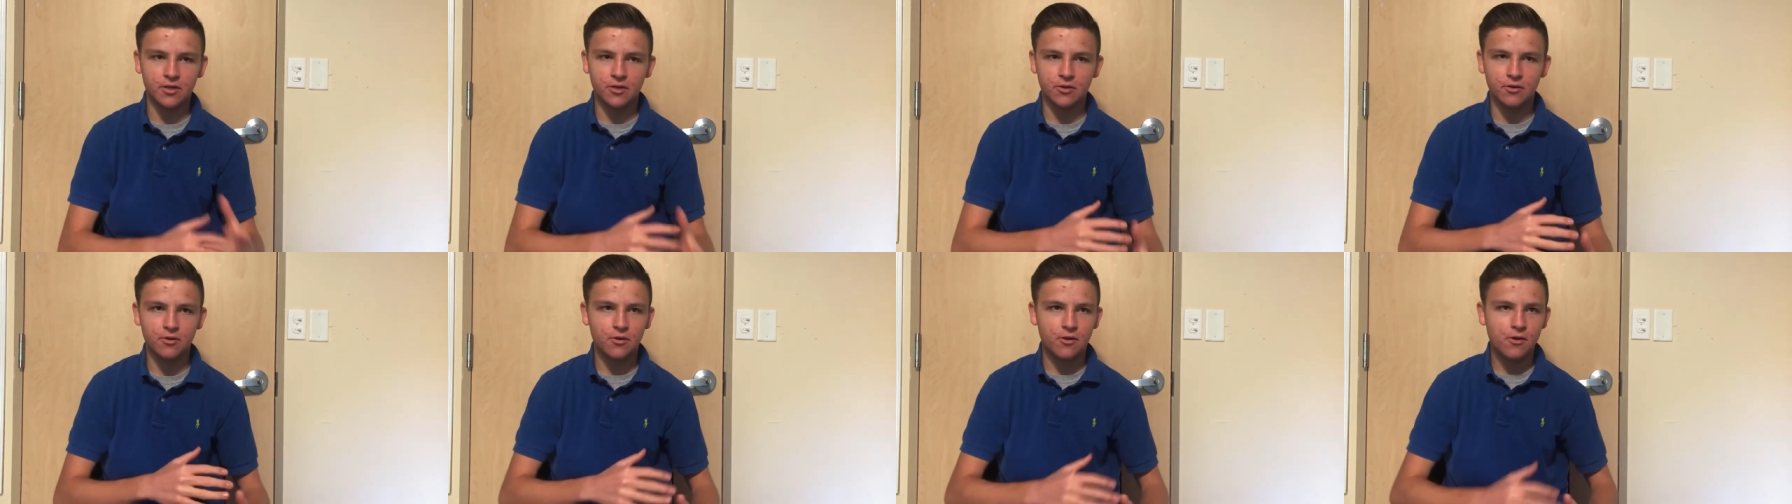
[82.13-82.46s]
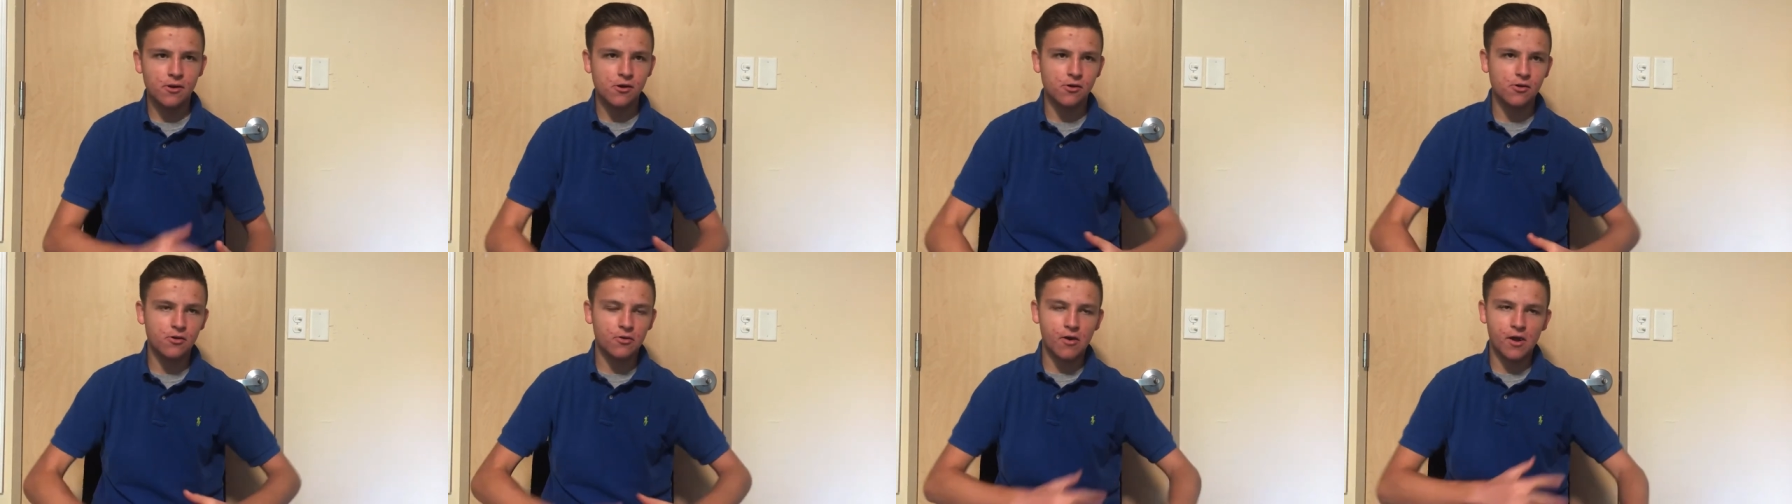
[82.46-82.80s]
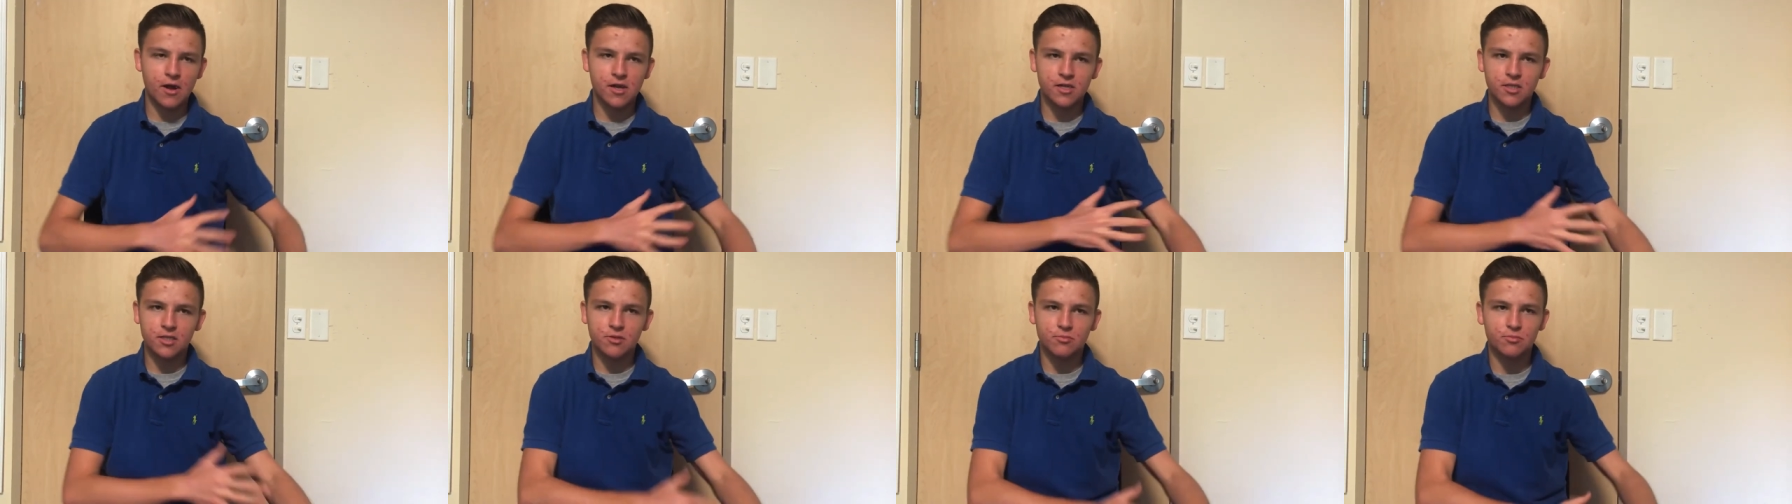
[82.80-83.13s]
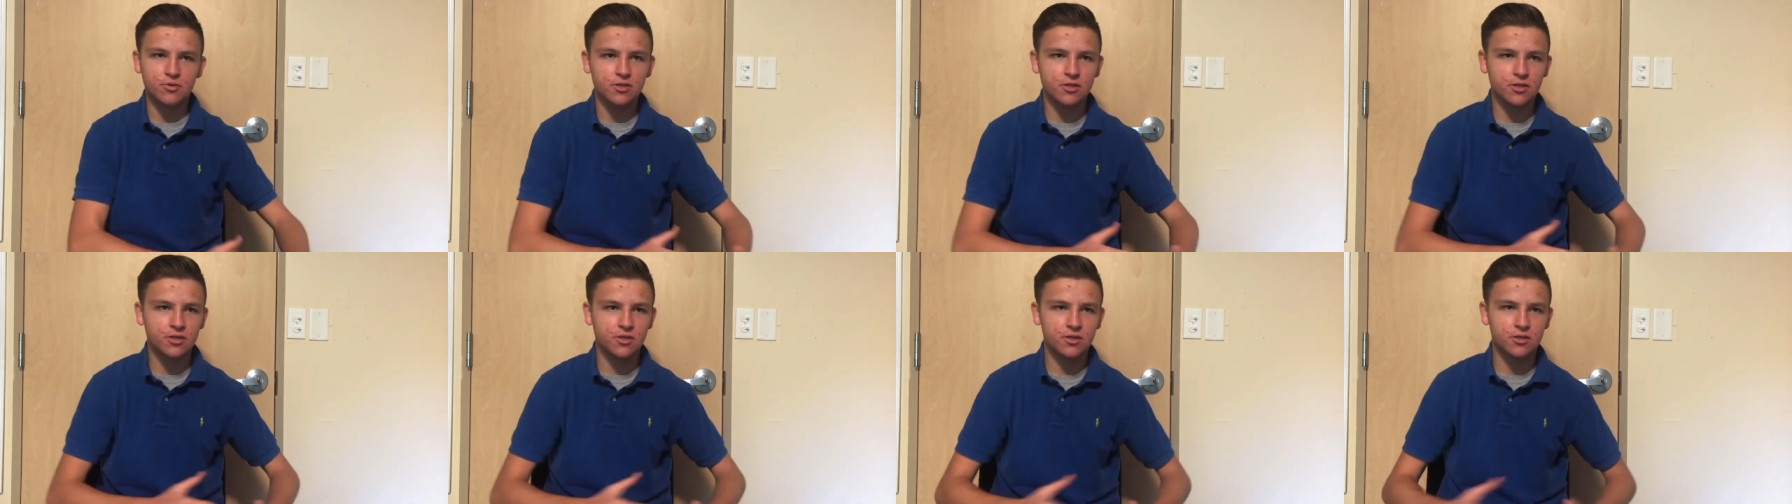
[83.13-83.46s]
in all kinds
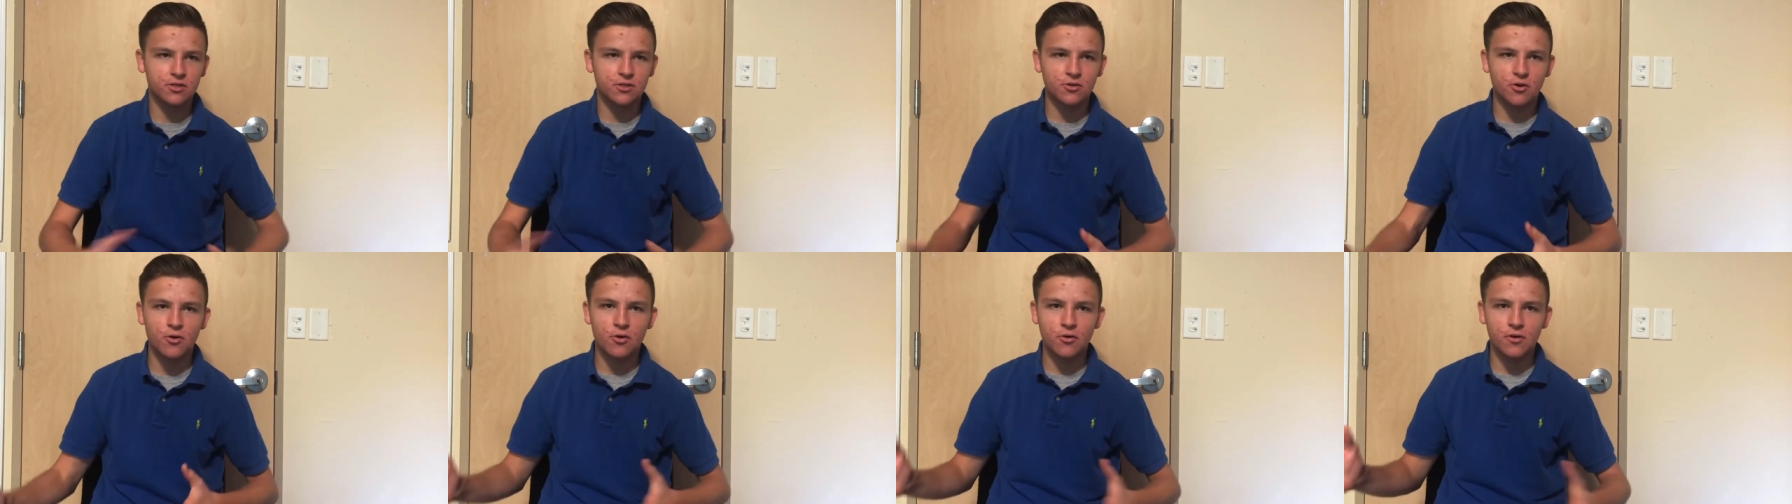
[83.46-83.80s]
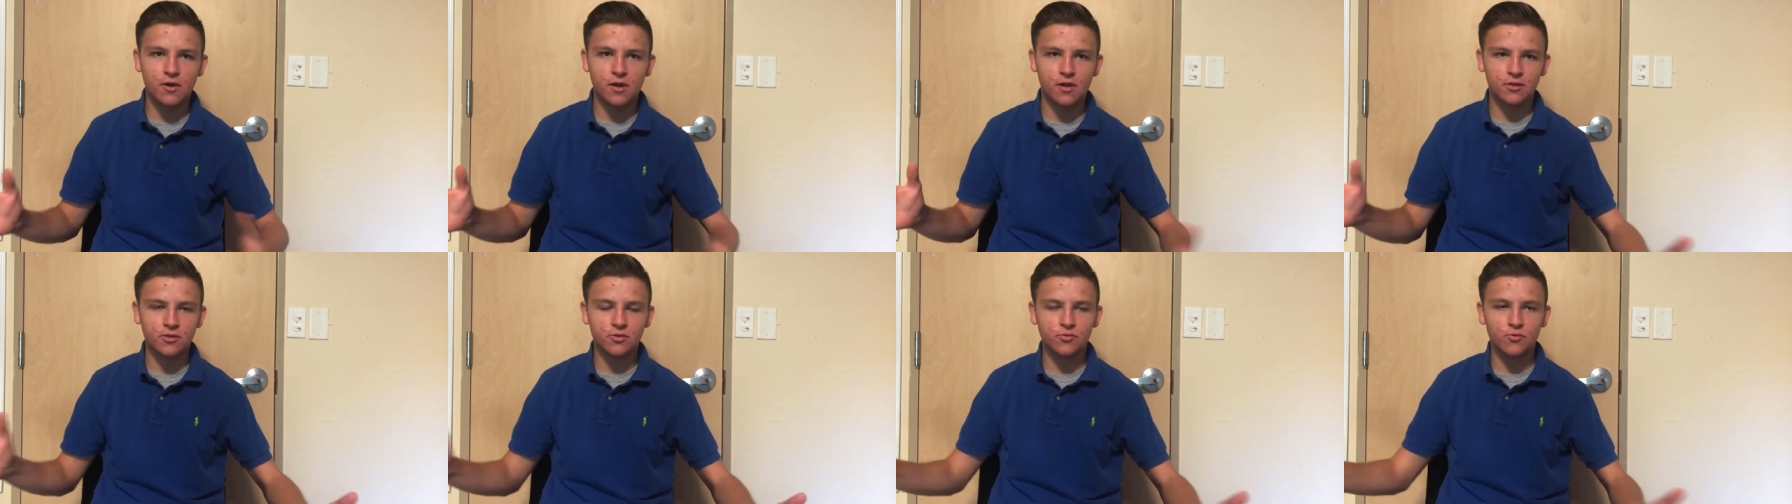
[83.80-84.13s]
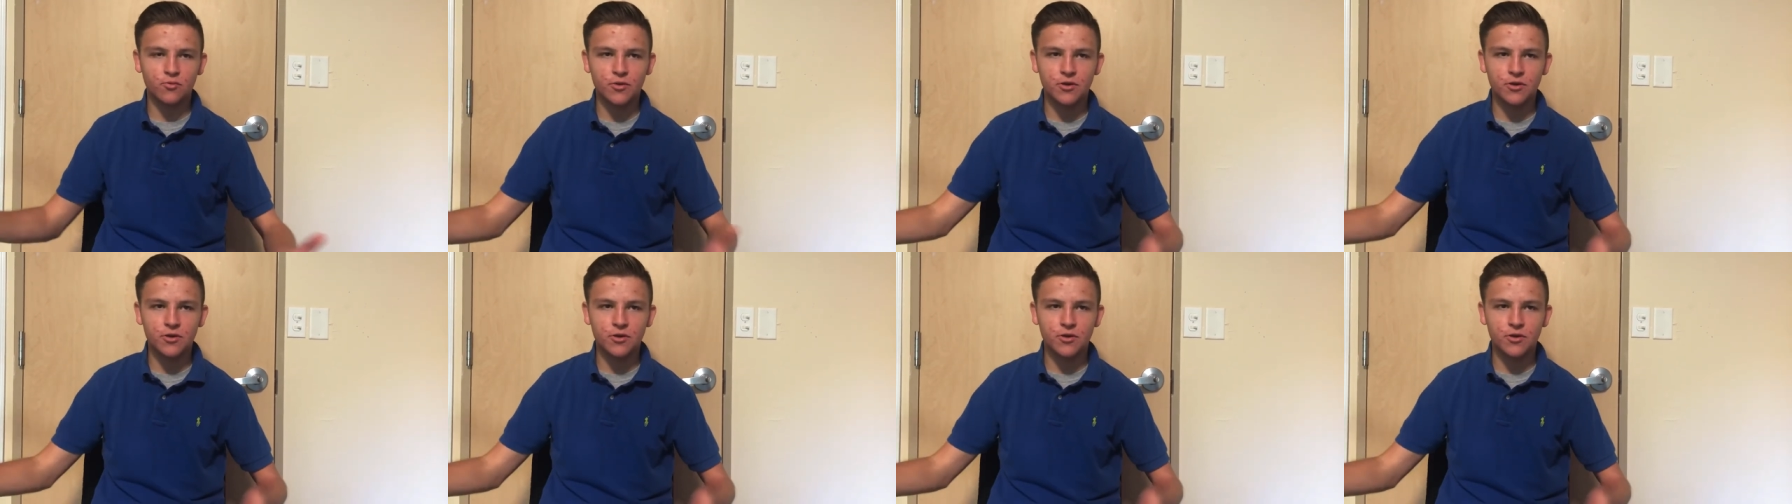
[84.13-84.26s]
of positions, all kinds